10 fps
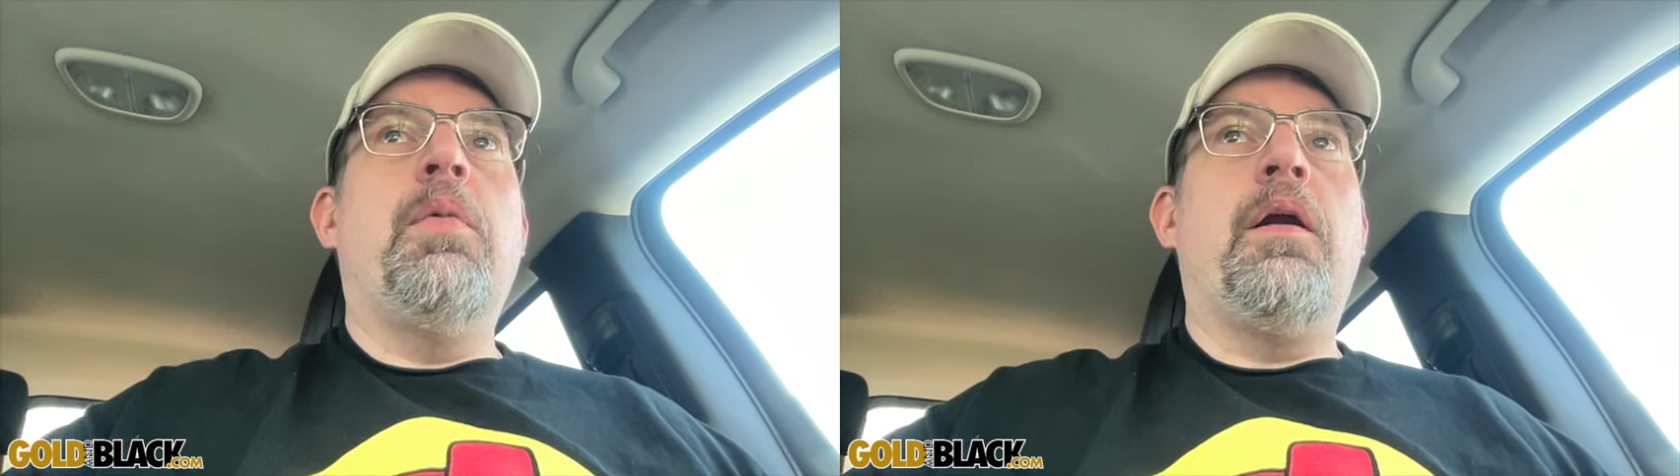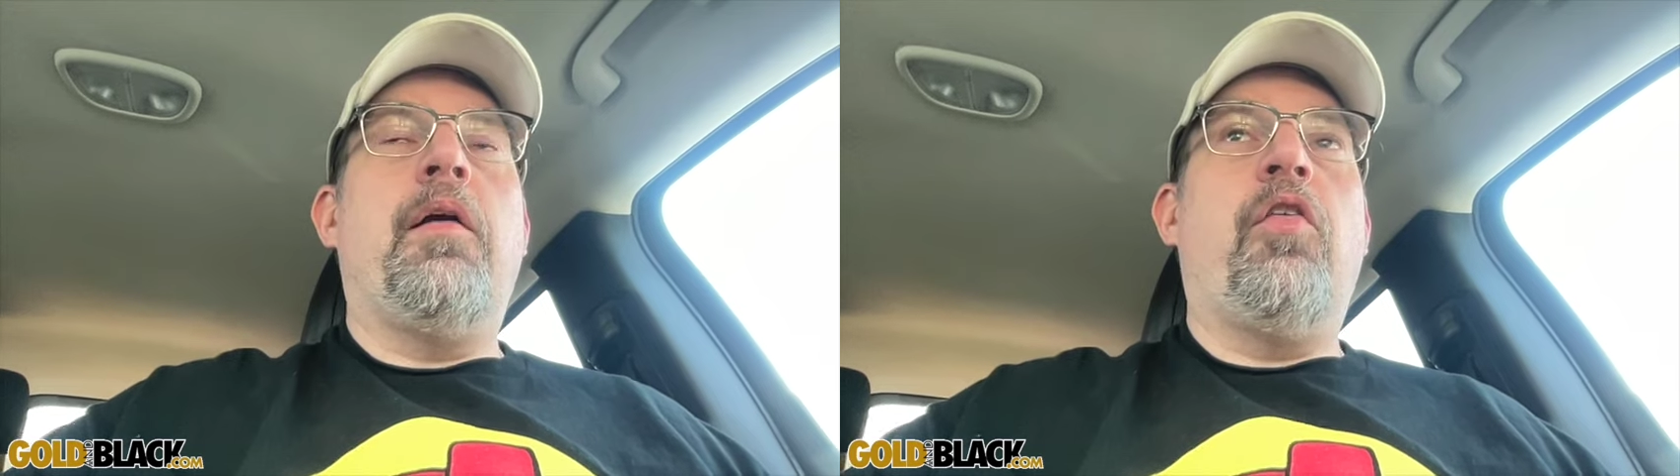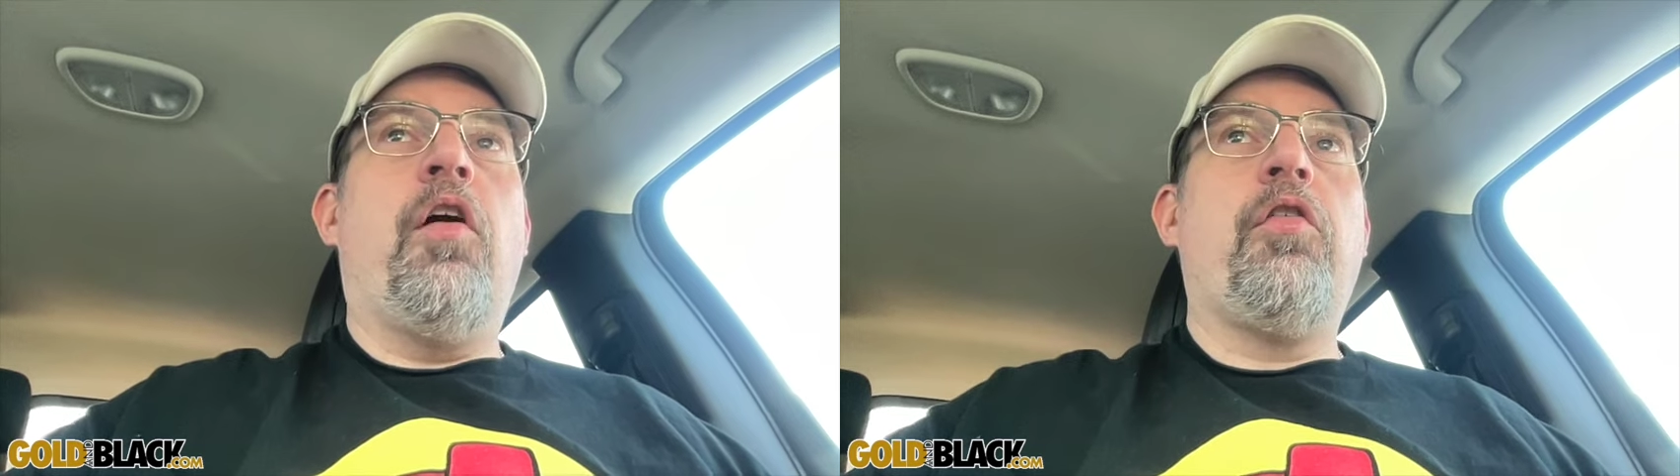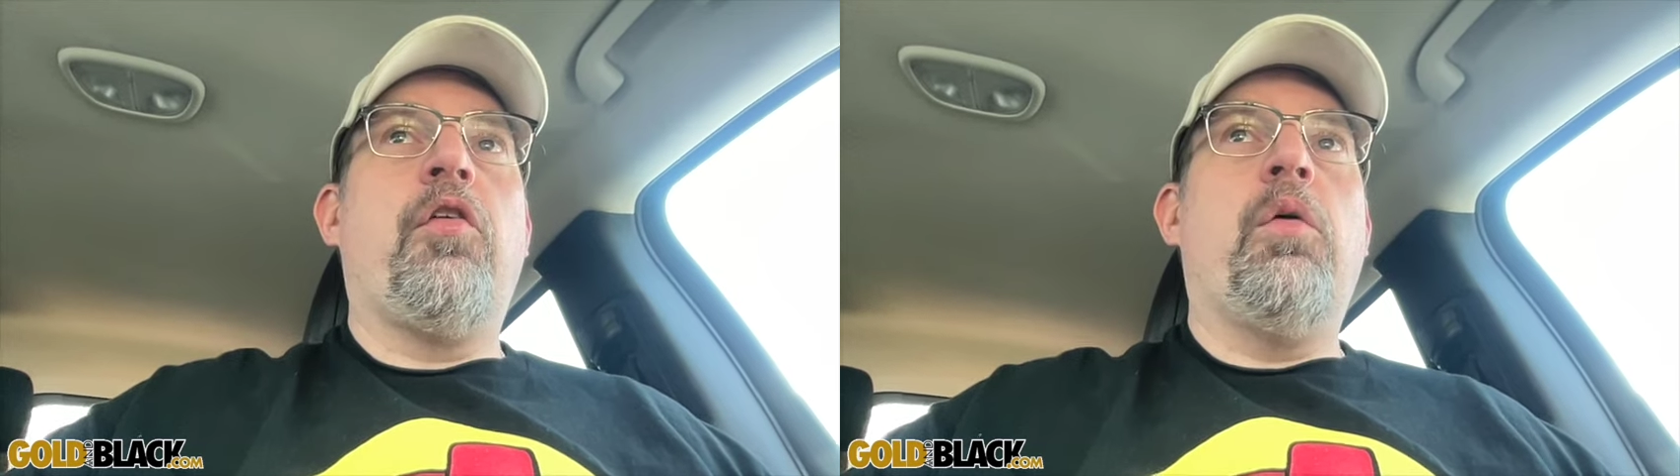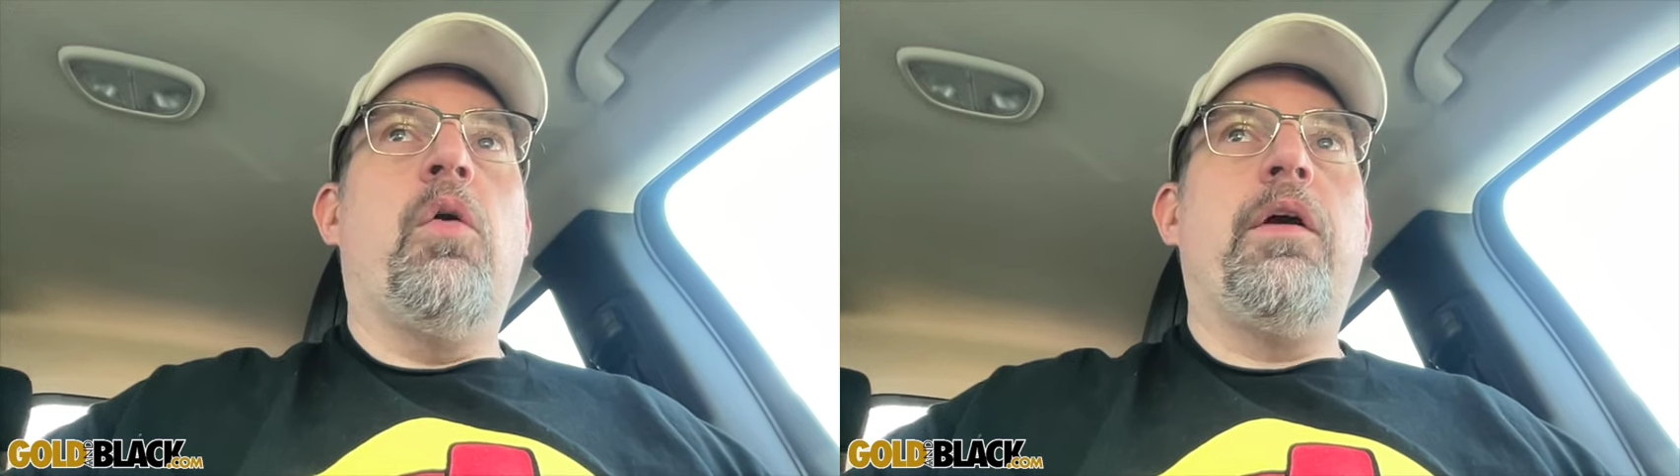but he's
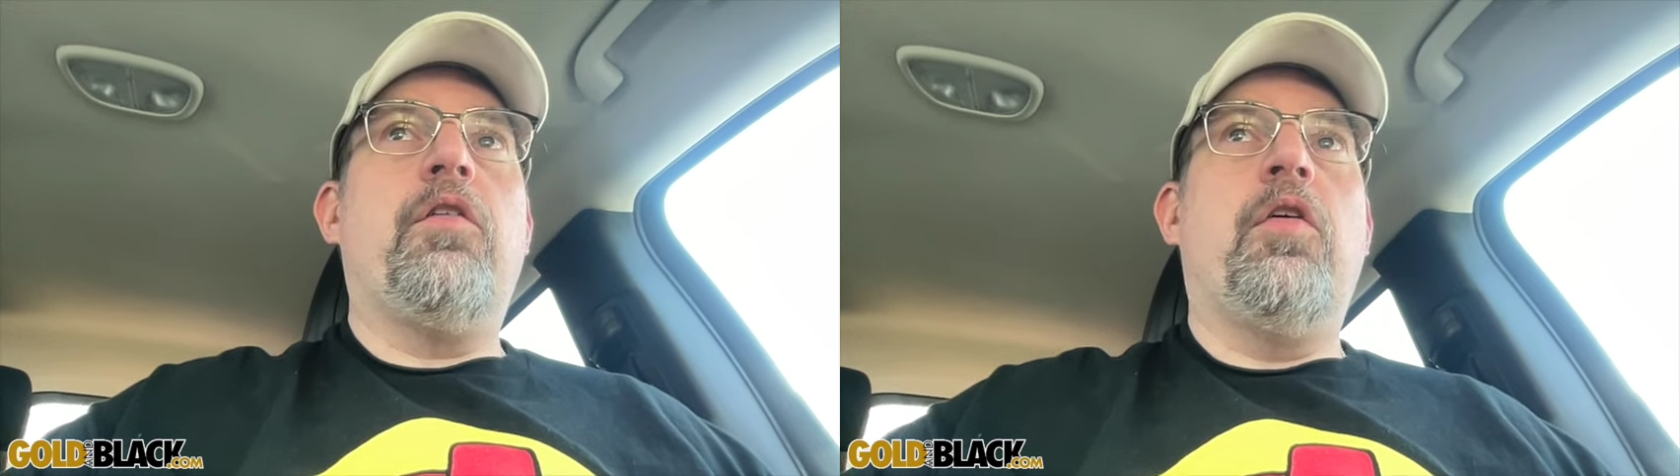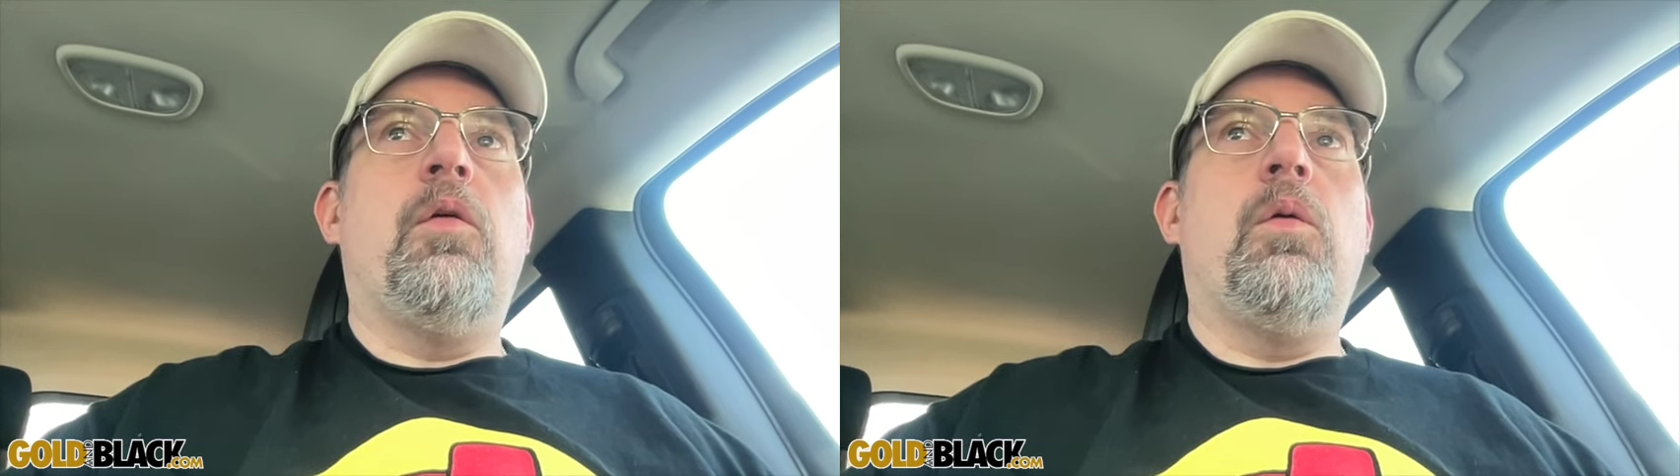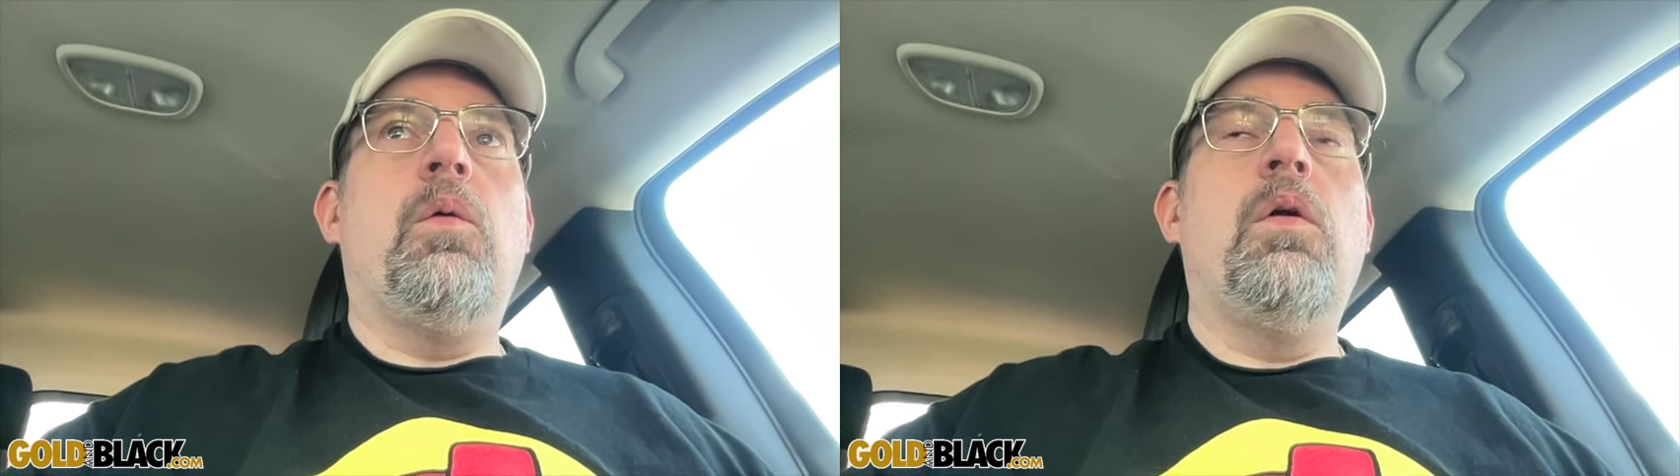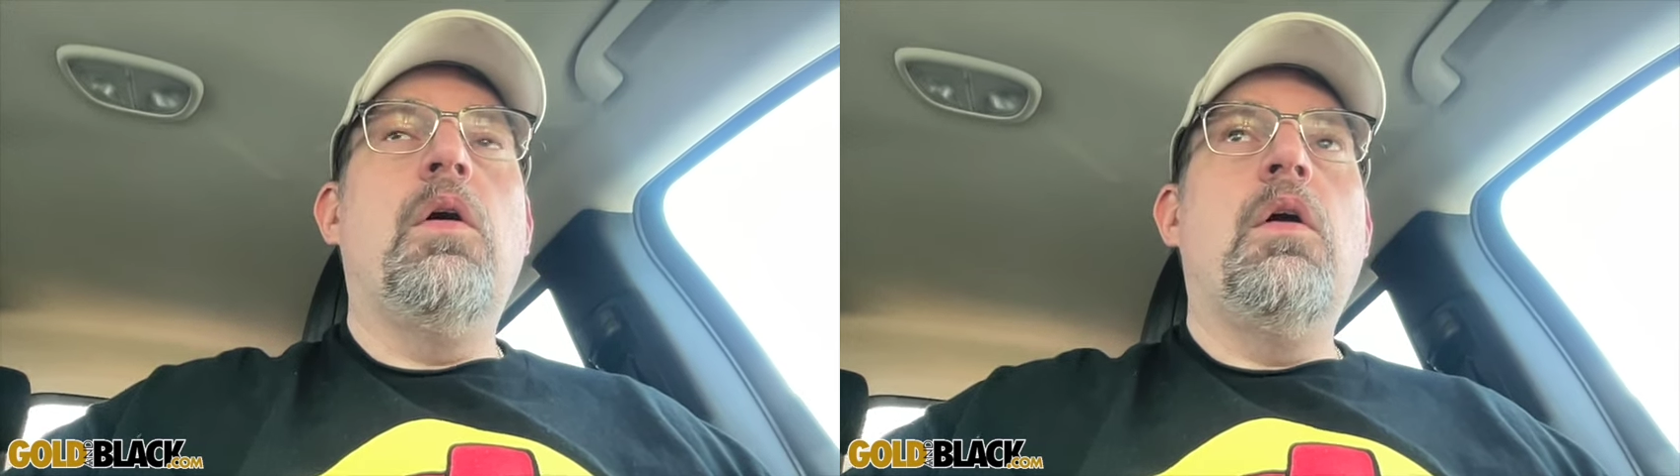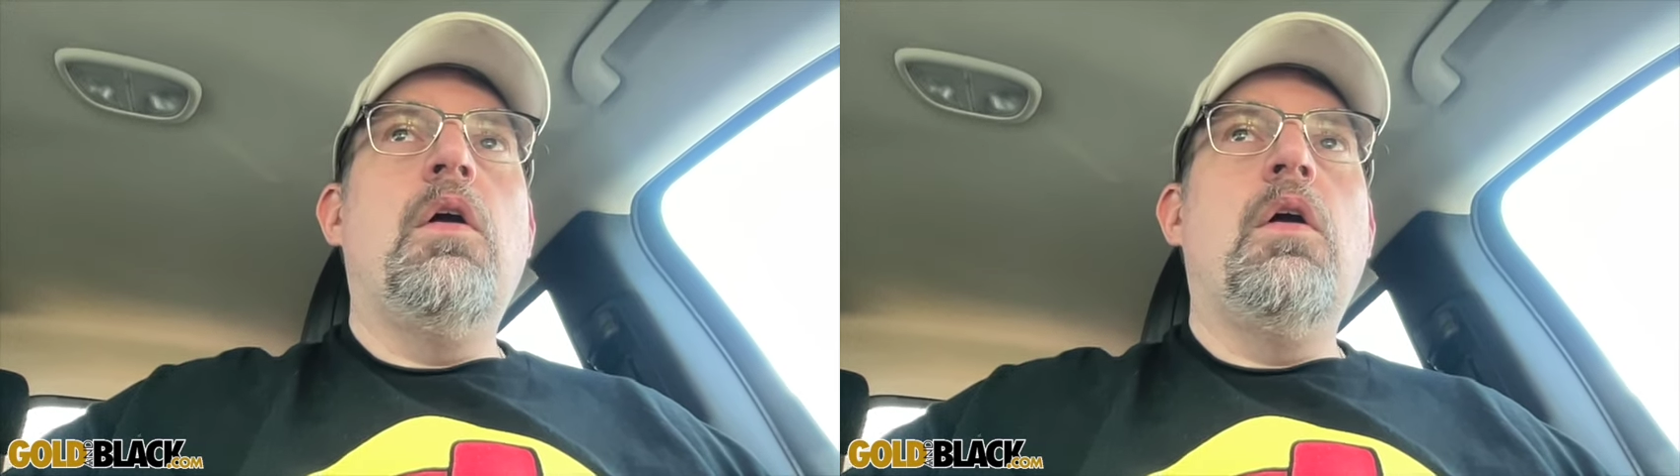also going to